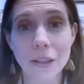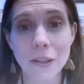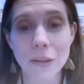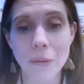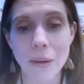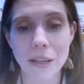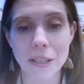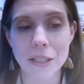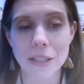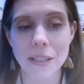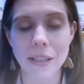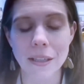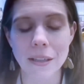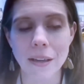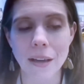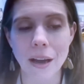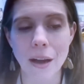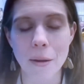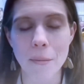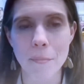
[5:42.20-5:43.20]

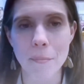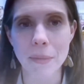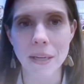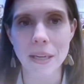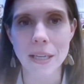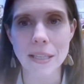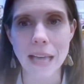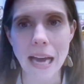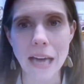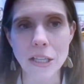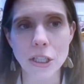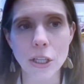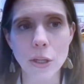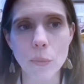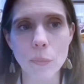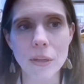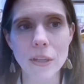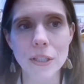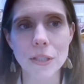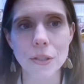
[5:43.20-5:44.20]
question, because
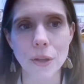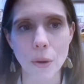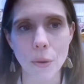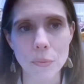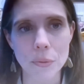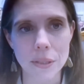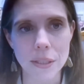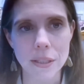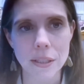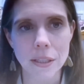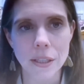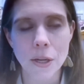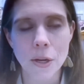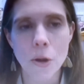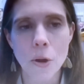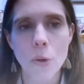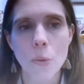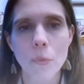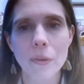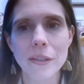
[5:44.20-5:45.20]
actually we don't.
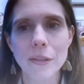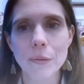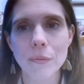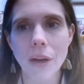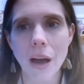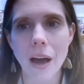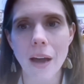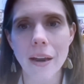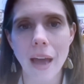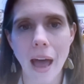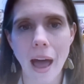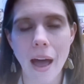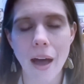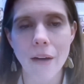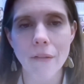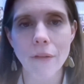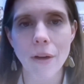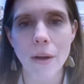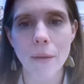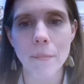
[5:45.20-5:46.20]
We do not
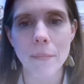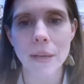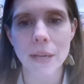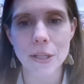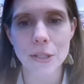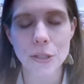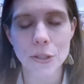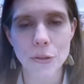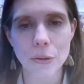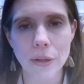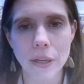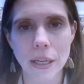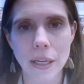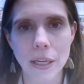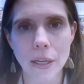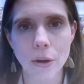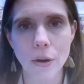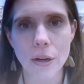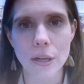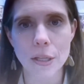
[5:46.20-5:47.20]
have a
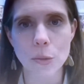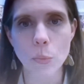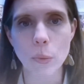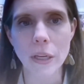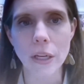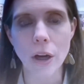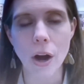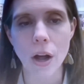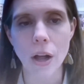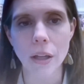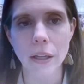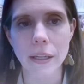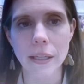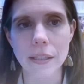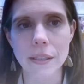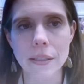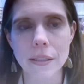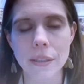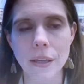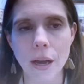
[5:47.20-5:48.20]
ministry, or as we call
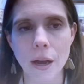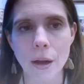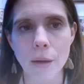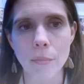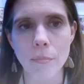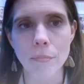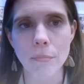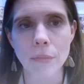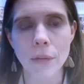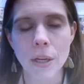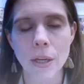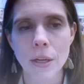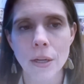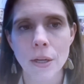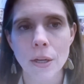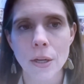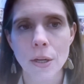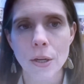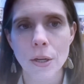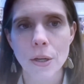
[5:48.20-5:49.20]
it,
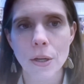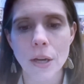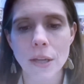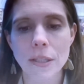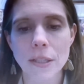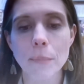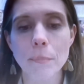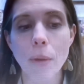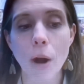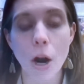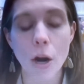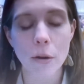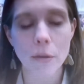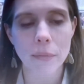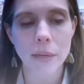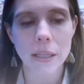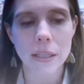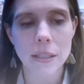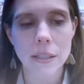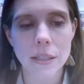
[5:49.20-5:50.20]
a
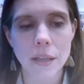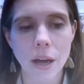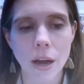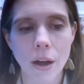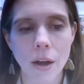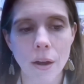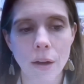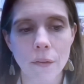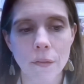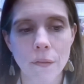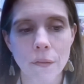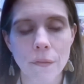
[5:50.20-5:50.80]
department of